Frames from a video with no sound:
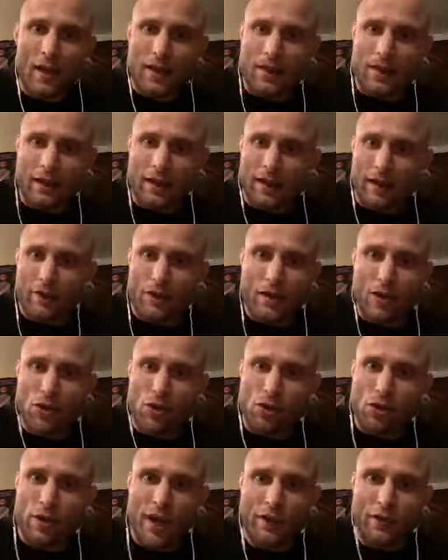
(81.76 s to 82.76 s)
Like,
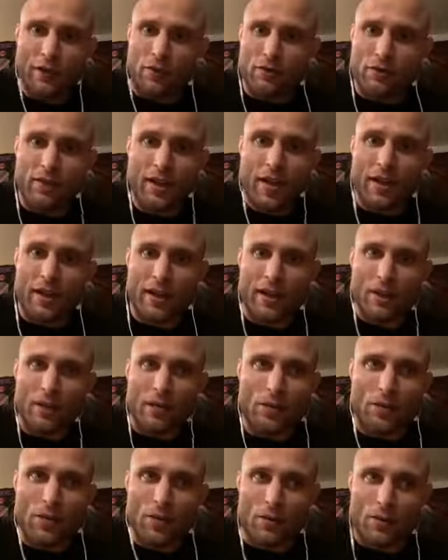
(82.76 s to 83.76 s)
eventually have to run
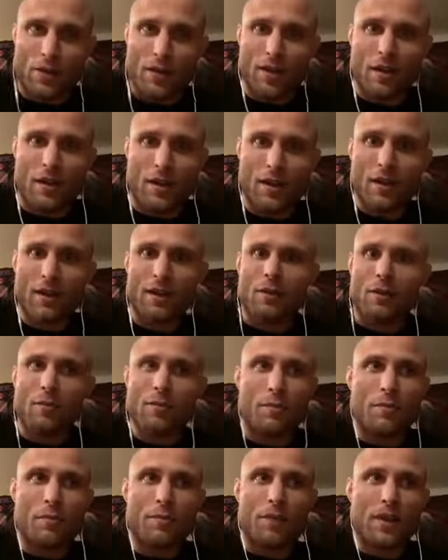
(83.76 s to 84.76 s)
into those
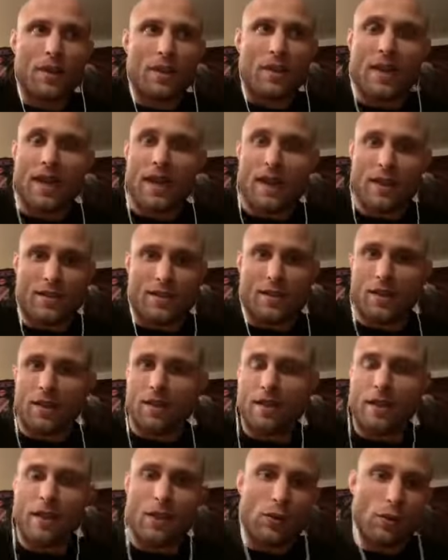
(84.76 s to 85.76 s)
guys that are
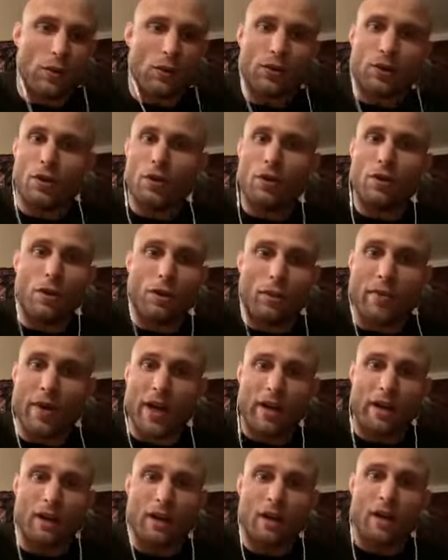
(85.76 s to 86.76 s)
equal to you or
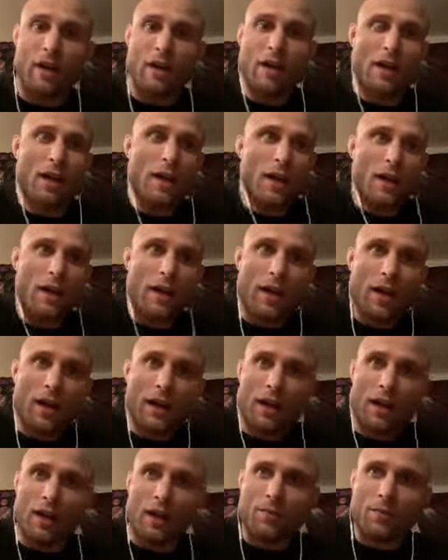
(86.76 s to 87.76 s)
better.
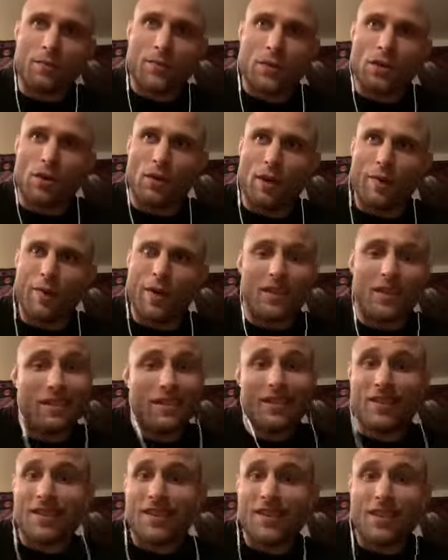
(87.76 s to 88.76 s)
So I mean,
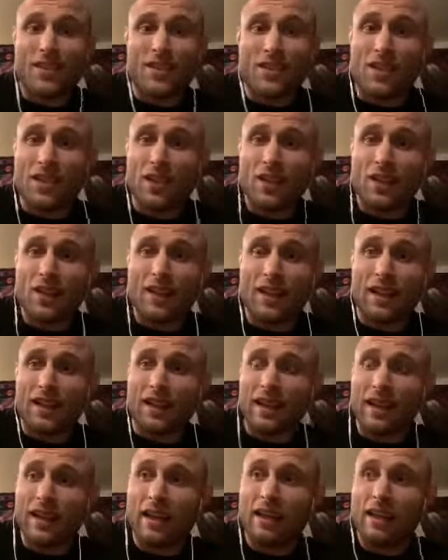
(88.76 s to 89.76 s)
it's good. I
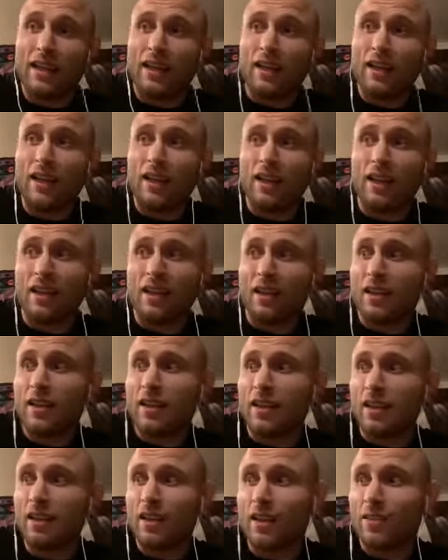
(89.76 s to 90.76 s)
like it. And
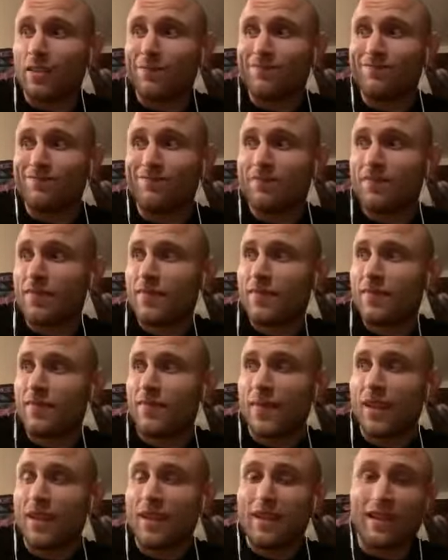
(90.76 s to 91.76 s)

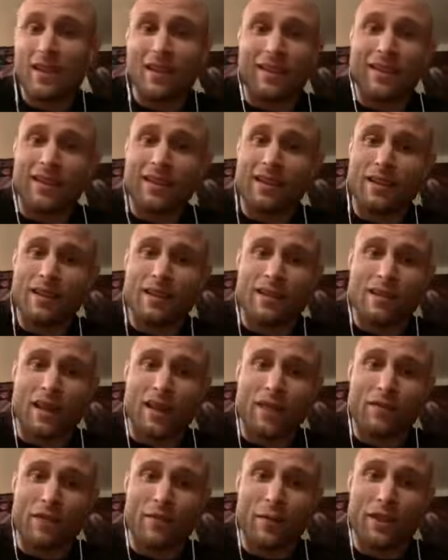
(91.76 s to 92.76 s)
yeah, I think it's
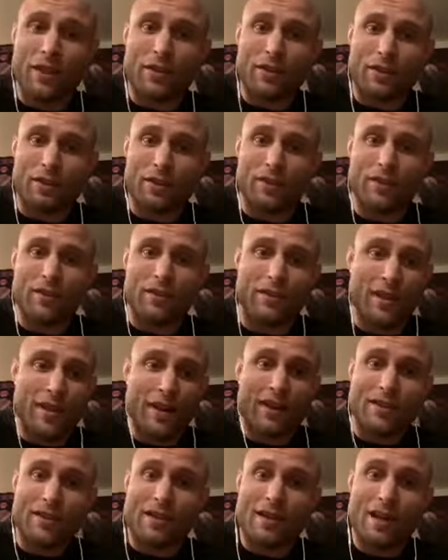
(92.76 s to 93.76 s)
time for me to
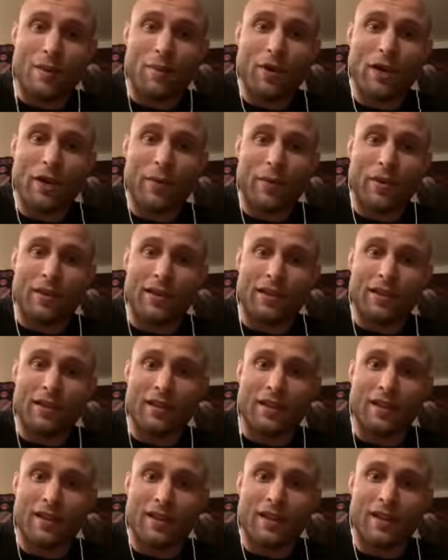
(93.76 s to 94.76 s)
step up
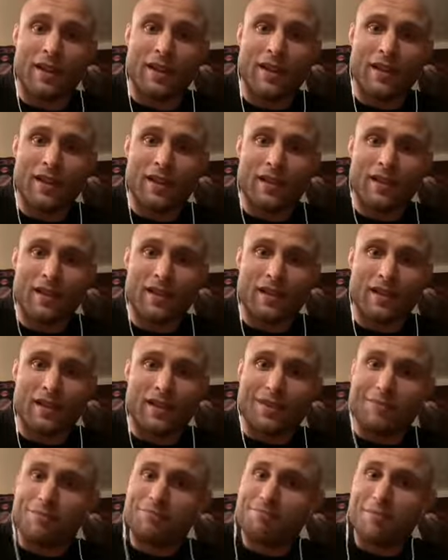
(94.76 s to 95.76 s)
and
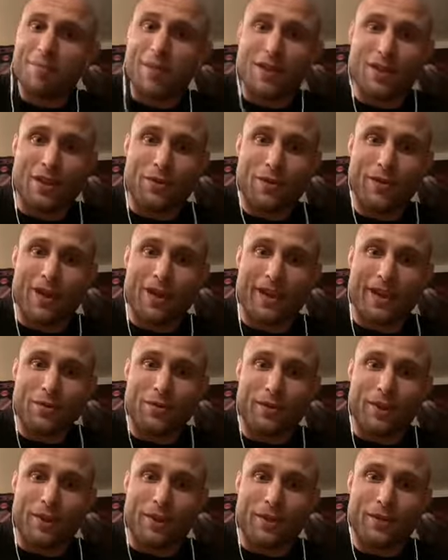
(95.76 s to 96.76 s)
see what I can
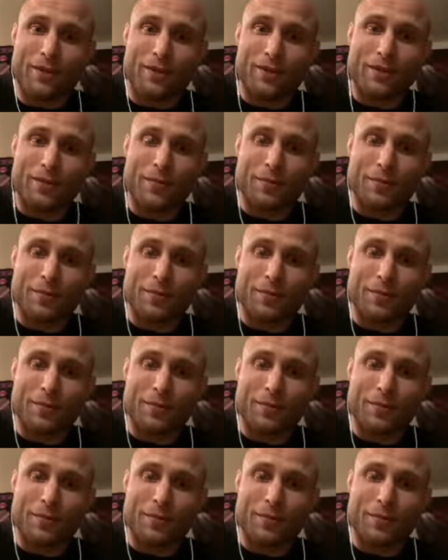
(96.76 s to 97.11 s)
really do.